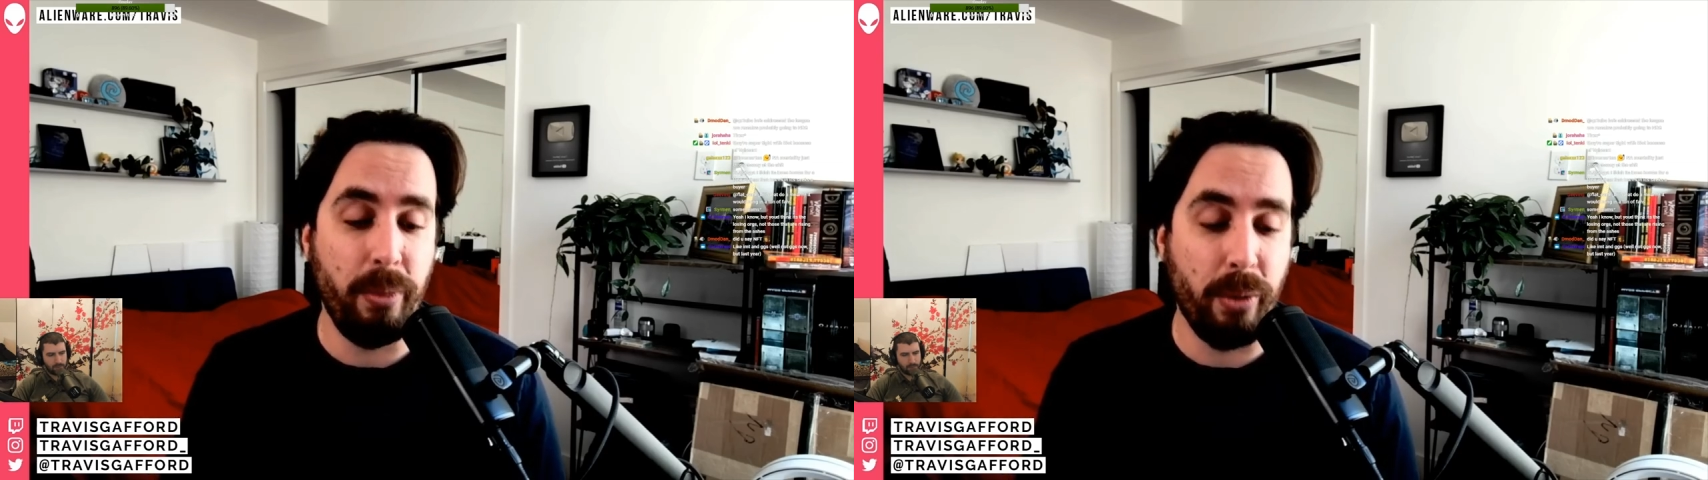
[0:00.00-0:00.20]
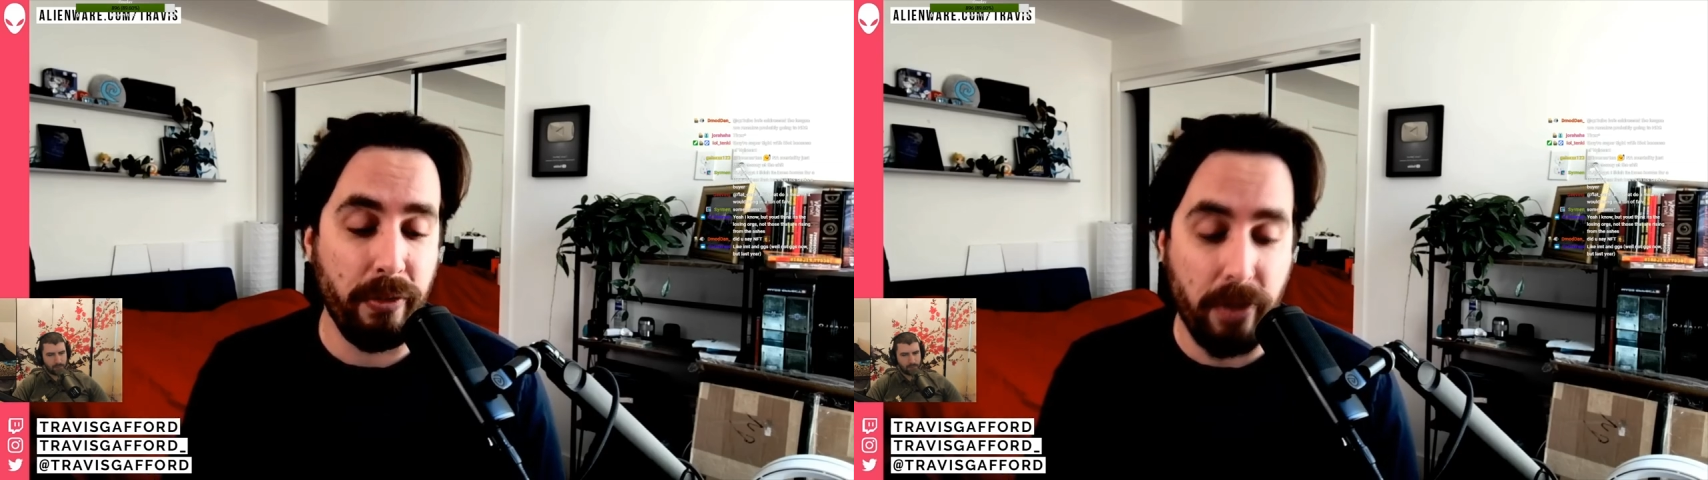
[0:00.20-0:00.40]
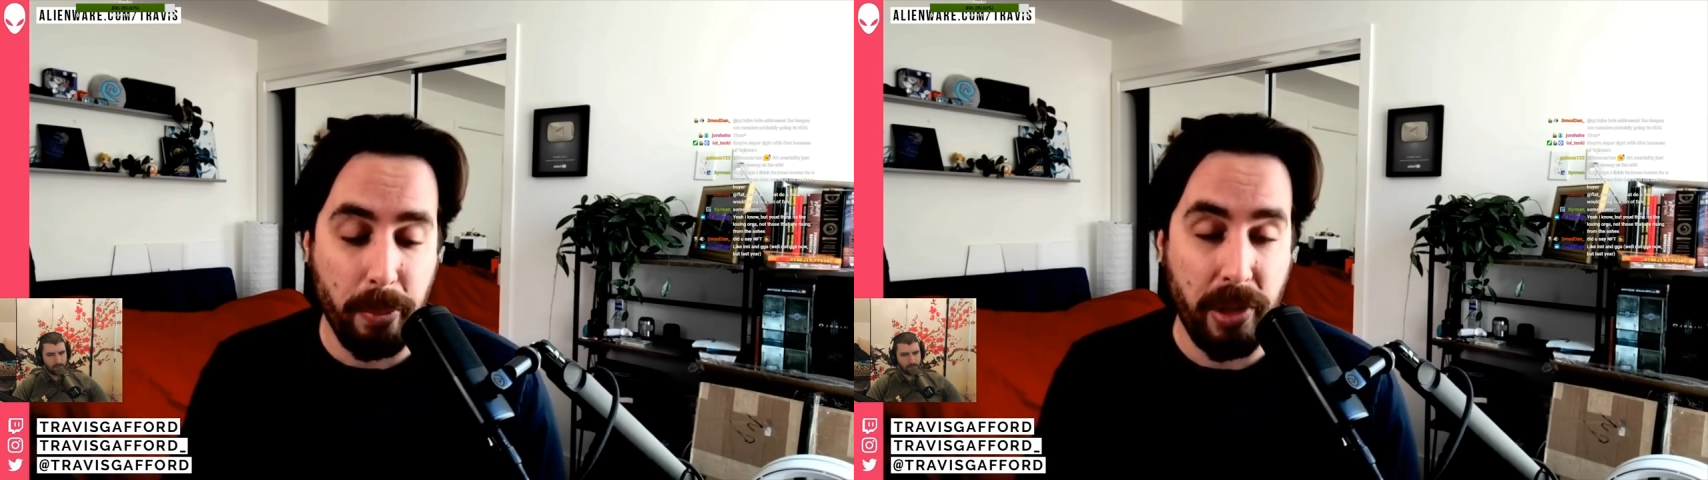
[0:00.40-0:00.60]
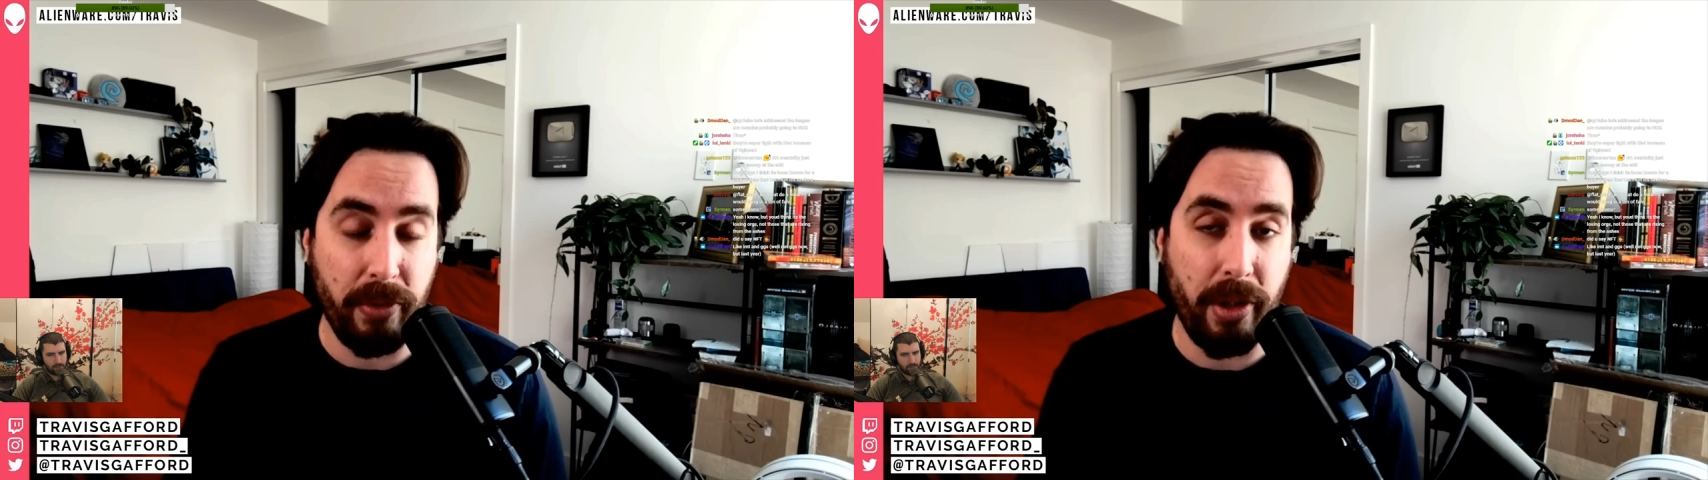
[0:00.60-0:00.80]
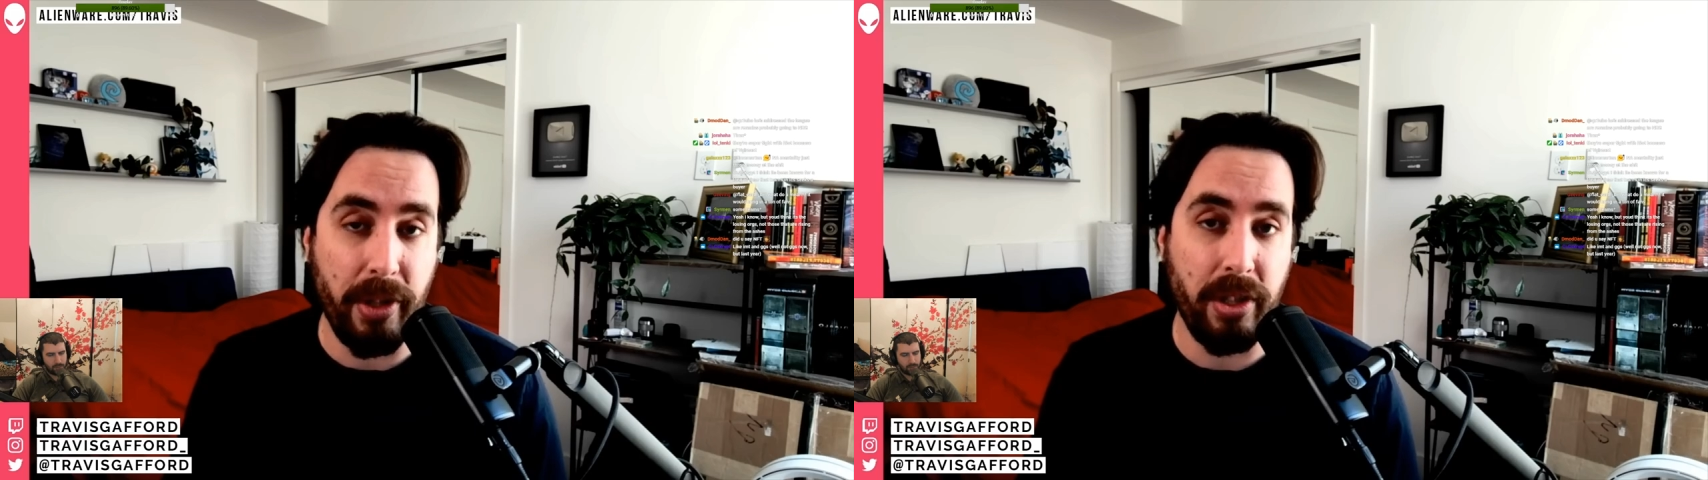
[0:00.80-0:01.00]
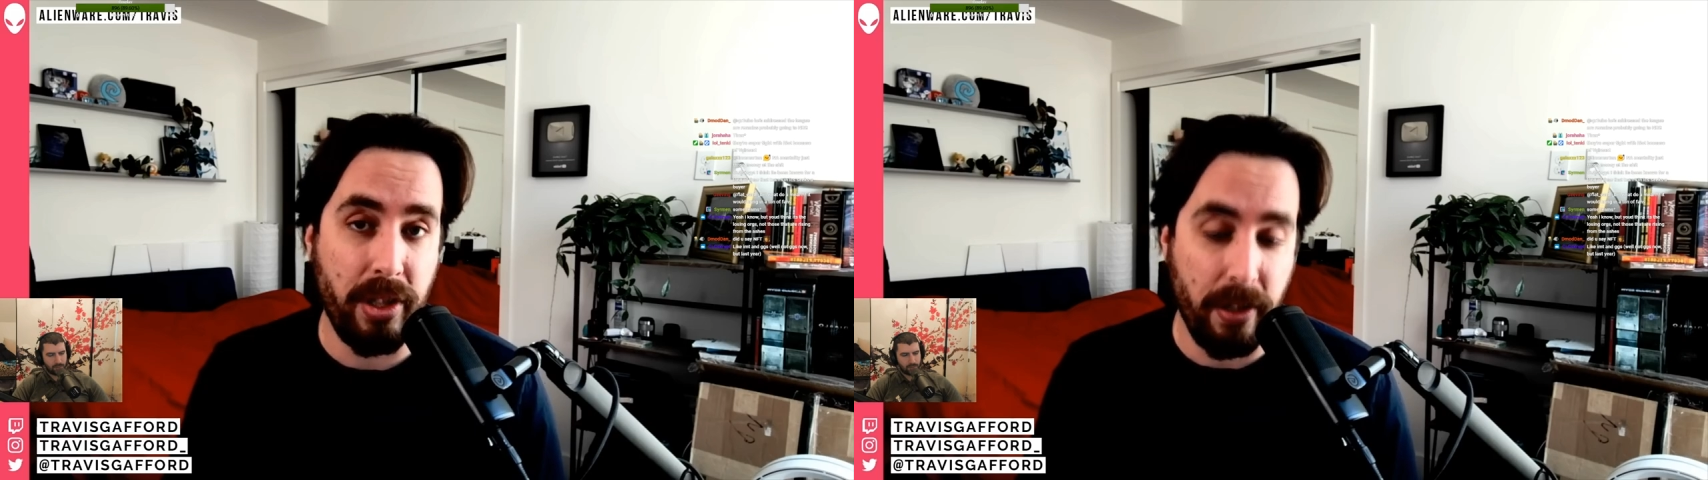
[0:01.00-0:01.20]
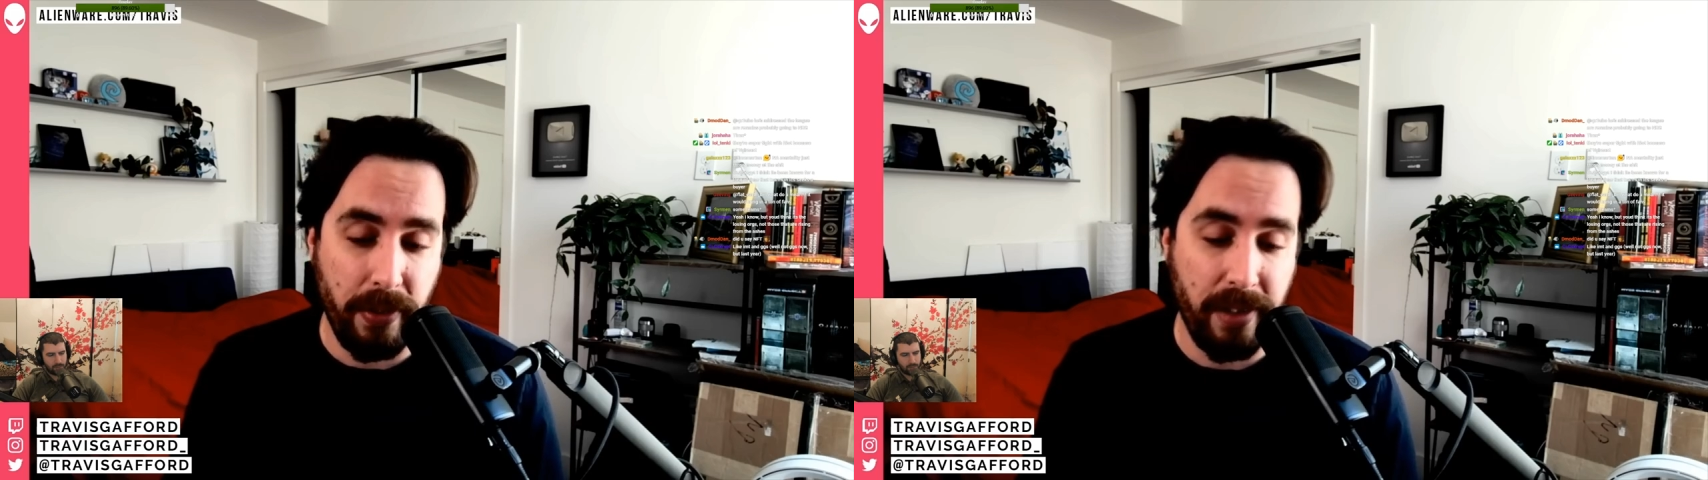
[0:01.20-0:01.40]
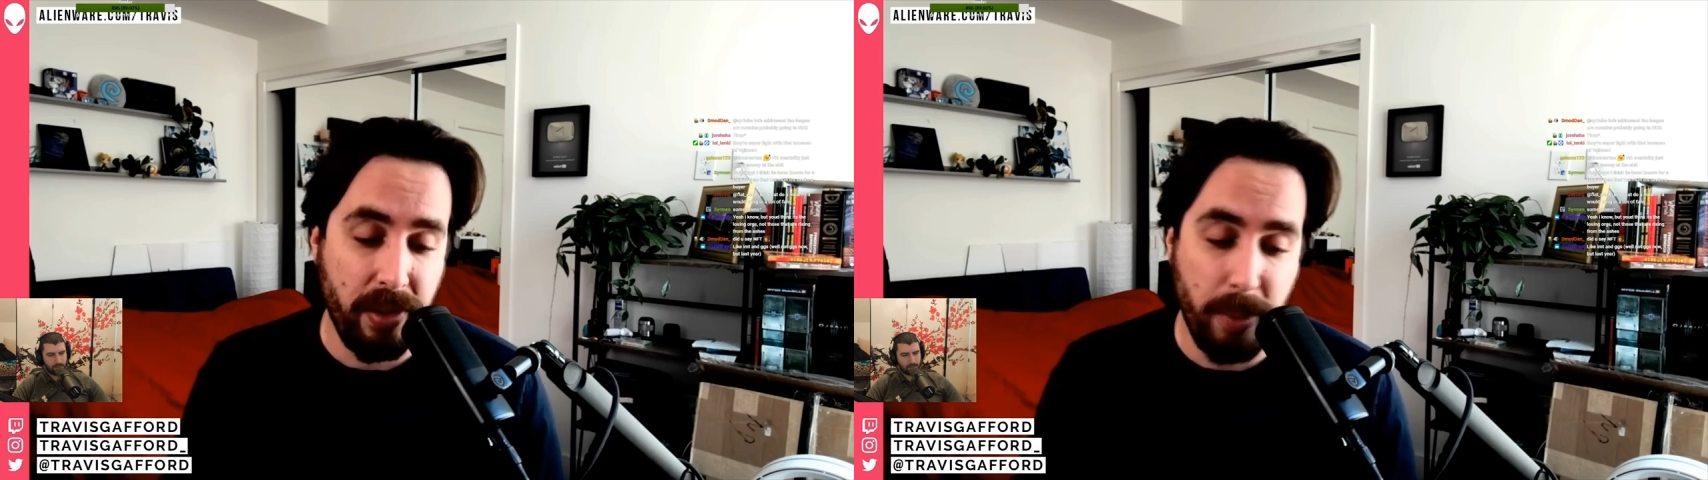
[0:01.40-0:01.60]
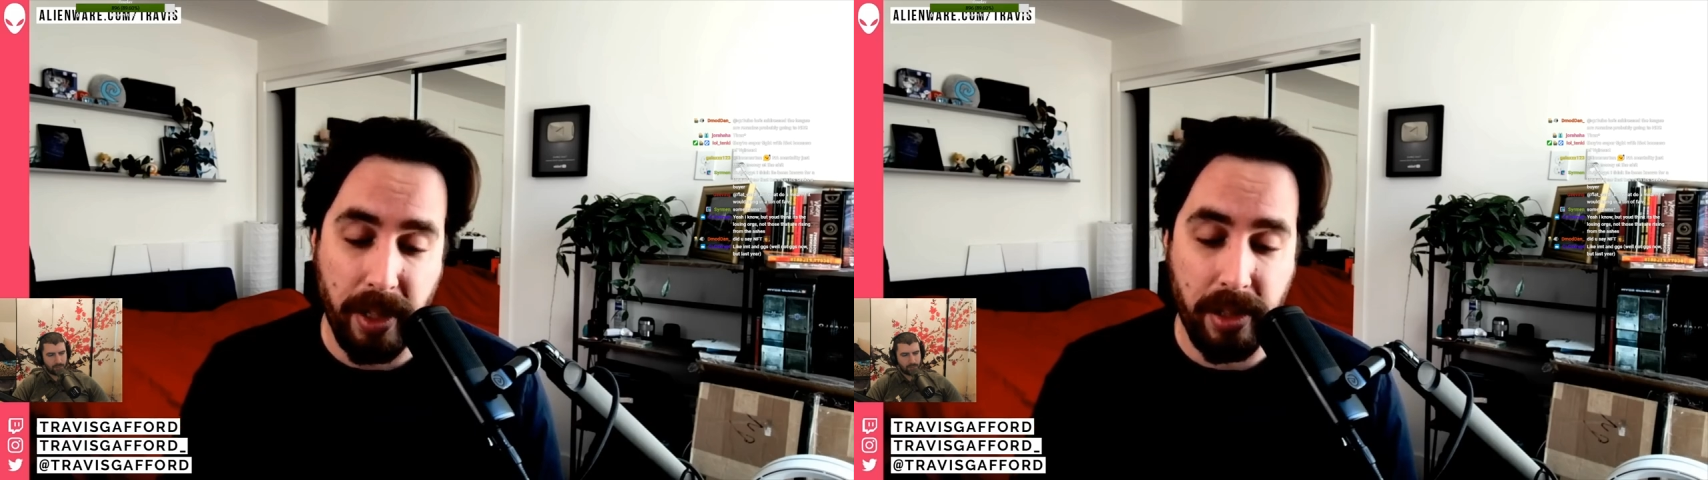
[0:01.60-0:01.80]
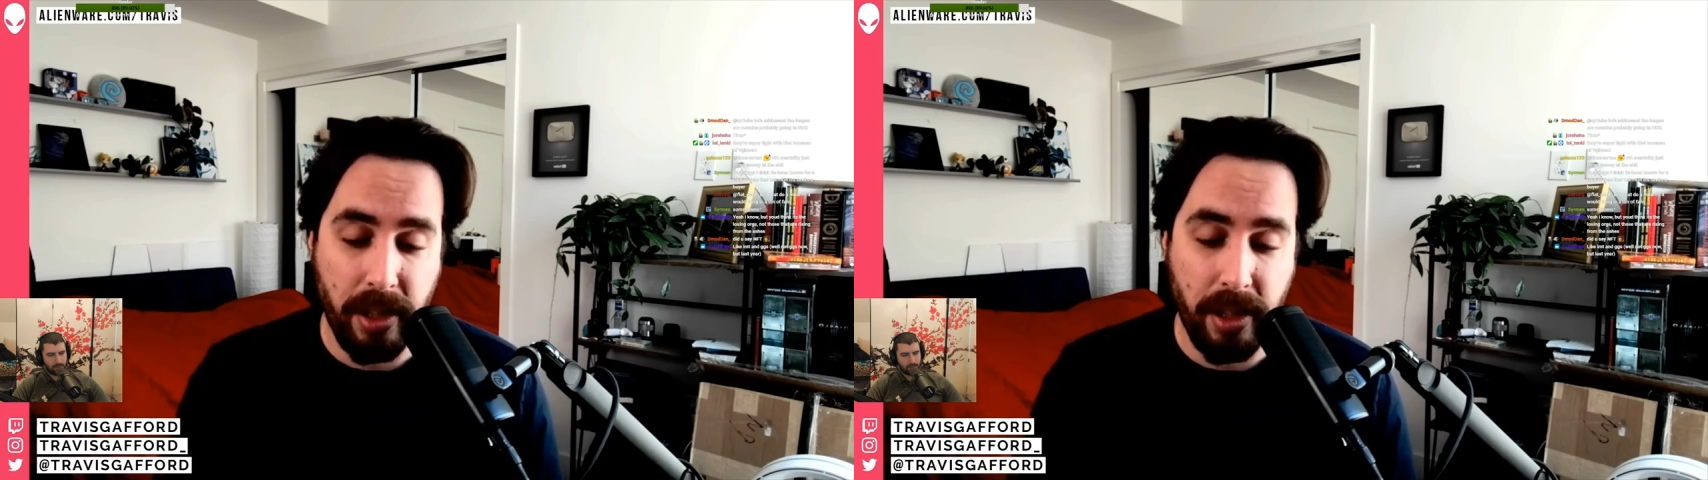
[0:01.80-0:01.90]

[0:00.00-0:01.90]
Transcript: were informed of all this stuff, and I've spent